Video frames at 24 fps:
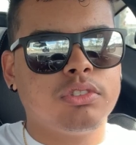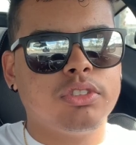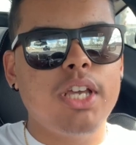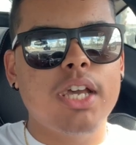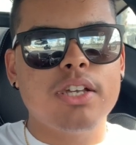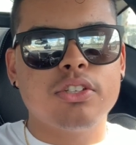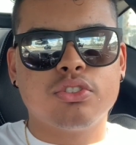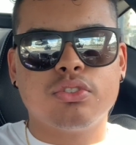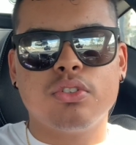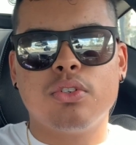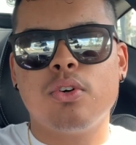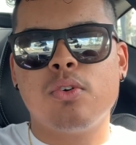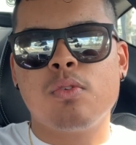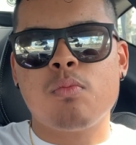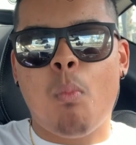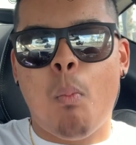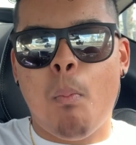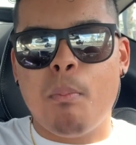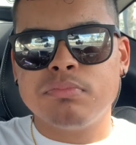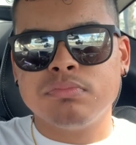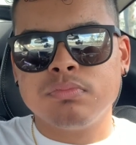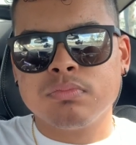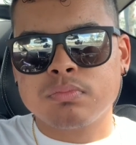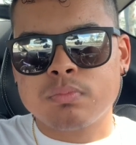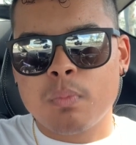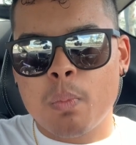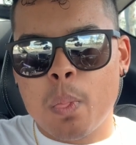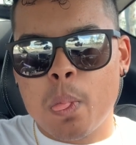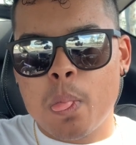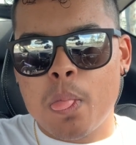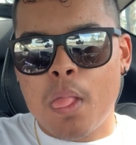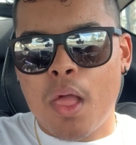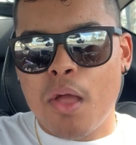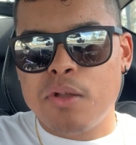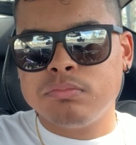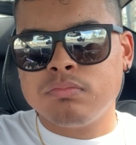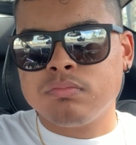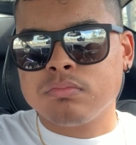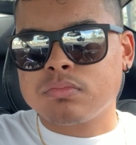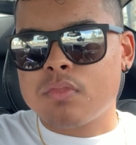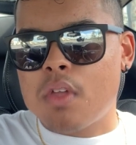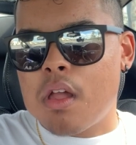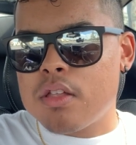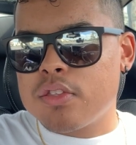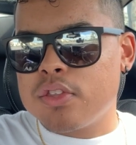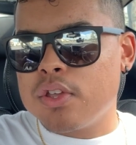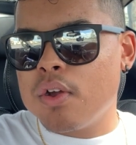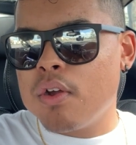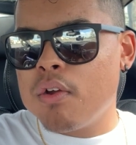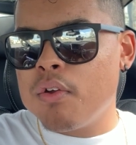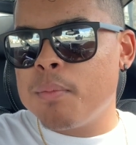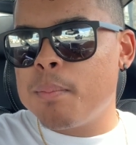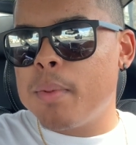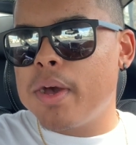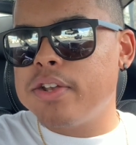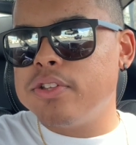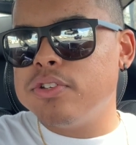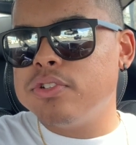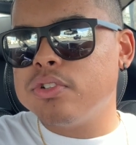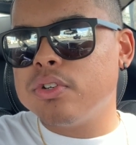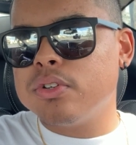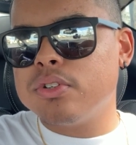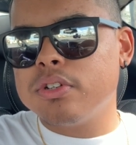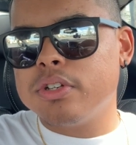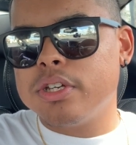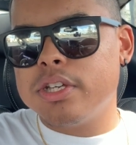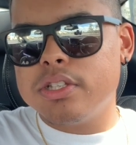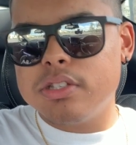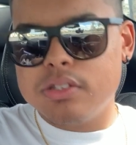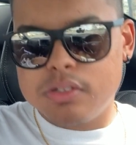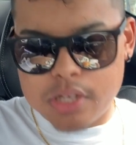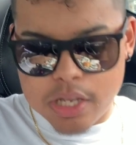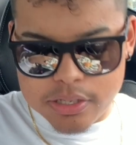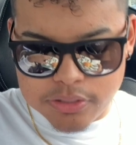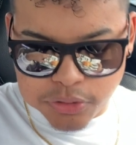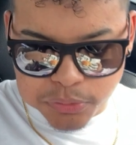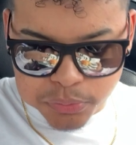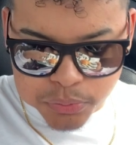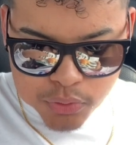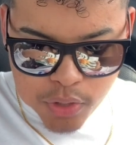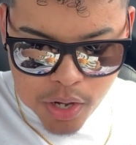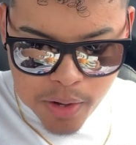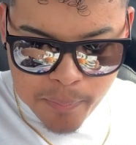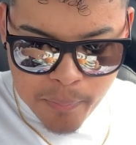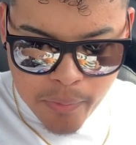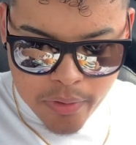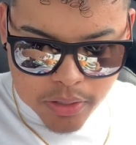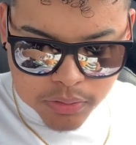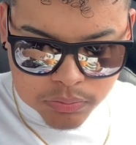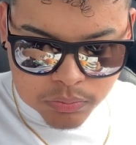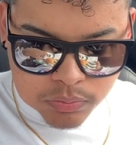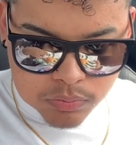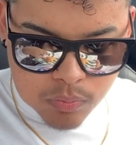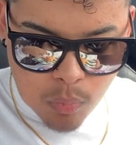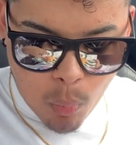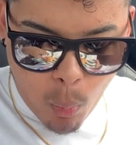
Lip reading: Yeah, so tell everybody you know to hit that subscribe button.